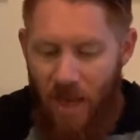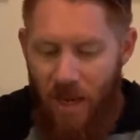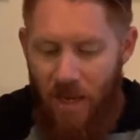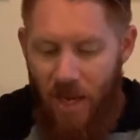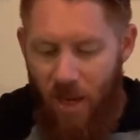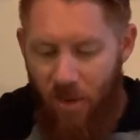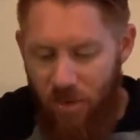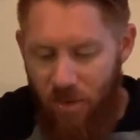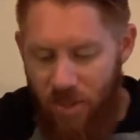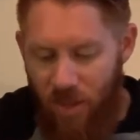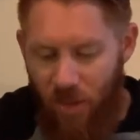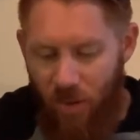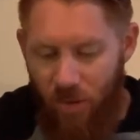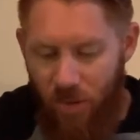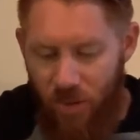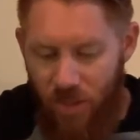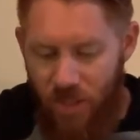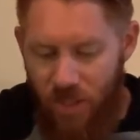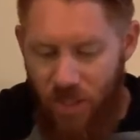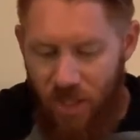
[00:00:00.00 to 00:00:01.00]
Now his
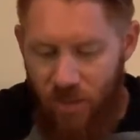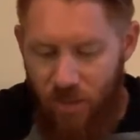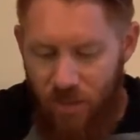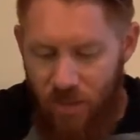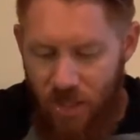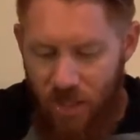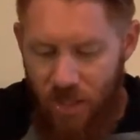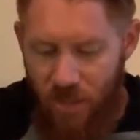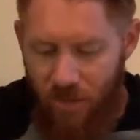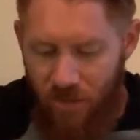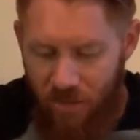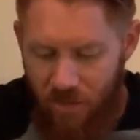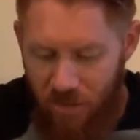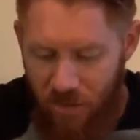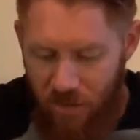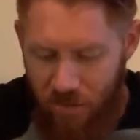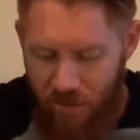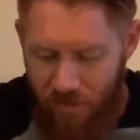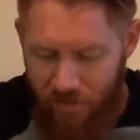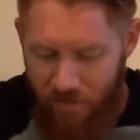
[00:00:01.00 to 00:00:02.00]
older son was in the
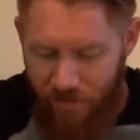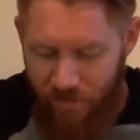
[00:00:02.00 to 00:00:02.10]
field,